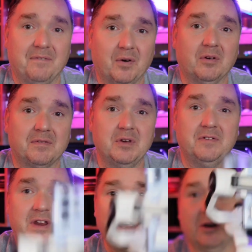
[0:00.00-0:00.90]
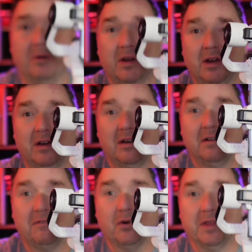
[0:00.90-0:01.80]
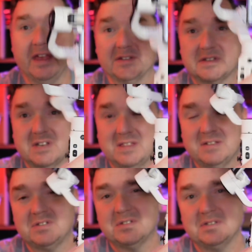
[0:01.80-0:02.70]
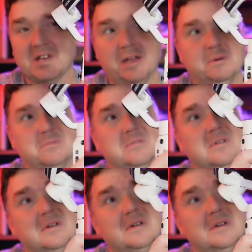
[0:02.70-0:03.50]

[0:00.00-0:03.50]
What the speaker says: a full review video for this. This is the Zhiyun